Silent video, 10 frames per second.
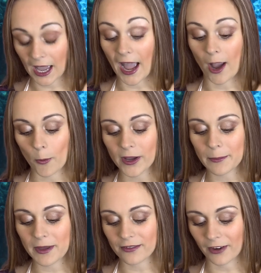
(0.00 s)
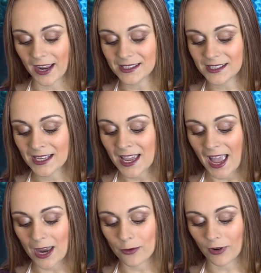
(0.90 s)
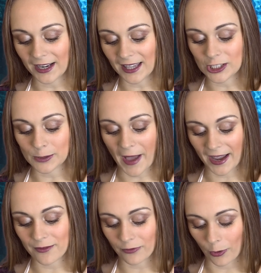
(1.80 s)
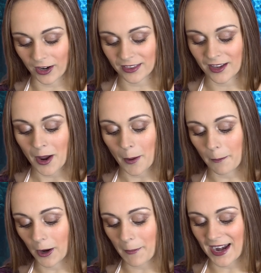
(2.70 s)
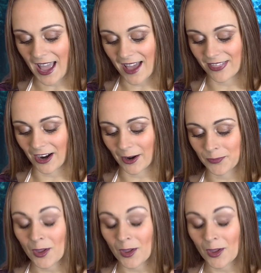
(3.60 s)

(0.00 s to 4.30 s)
I hope we can be friends and write letters back and forth. Mermaid Heather.